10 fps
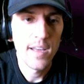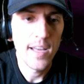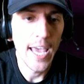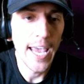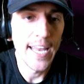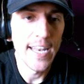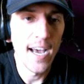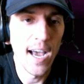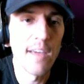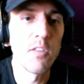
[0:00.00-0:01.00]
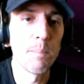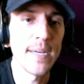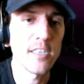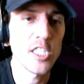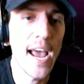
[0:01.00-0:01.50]
And uh, I have the
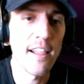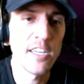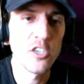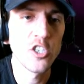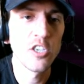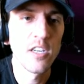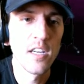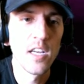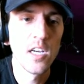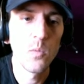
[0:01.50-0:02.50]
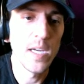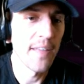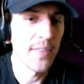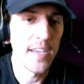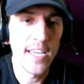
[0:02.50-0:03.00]
beer challenge. We
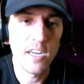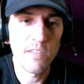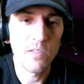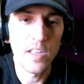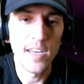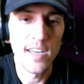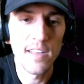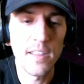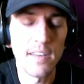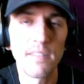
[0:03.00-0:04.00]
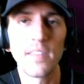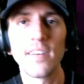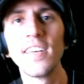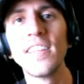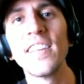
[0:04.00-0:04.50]
got the, inter the, the, the,
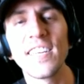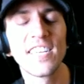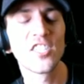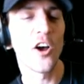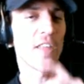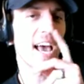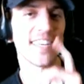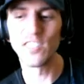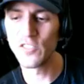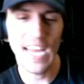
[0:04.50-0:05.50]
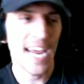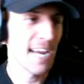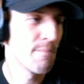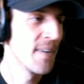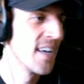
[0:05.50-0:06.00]
the show that has no
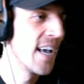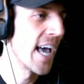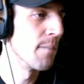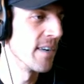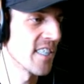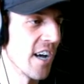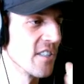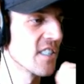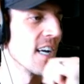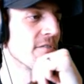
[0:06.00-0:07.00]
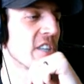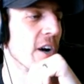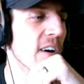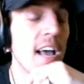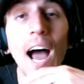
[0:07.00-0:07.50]
name and a bunch of other stuff.
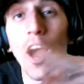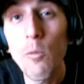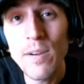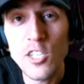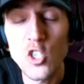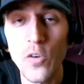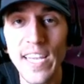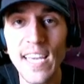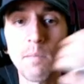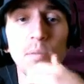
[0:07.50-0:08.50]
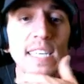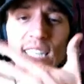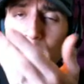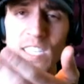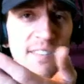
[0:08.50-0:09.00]
So I hope you're enjoying it. Please
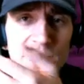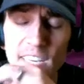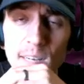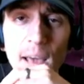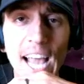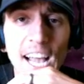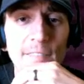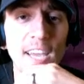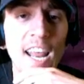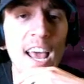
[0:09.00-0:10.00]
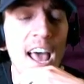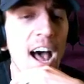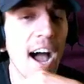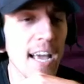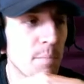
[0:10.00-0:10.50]
give me some feedback. I mean,
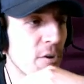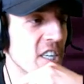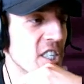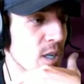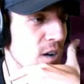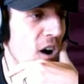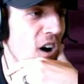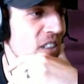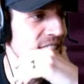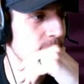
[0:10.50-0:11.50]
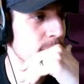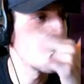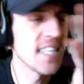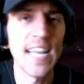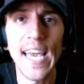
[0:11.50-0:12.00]
I appreciate it all. Like somebody
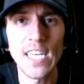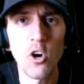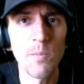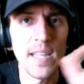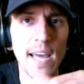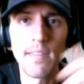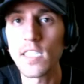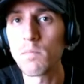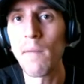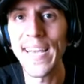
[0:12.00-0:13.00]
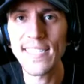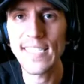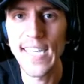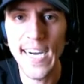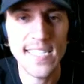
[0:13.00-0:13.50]
today told me that this mic
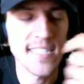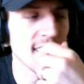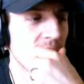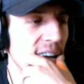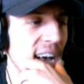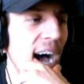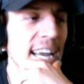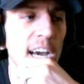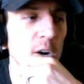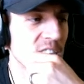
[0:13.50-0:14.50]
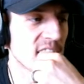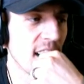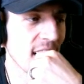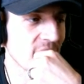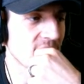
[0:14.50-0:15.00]
sucks. I know it
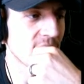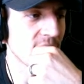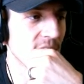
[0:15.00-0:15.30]
sucks.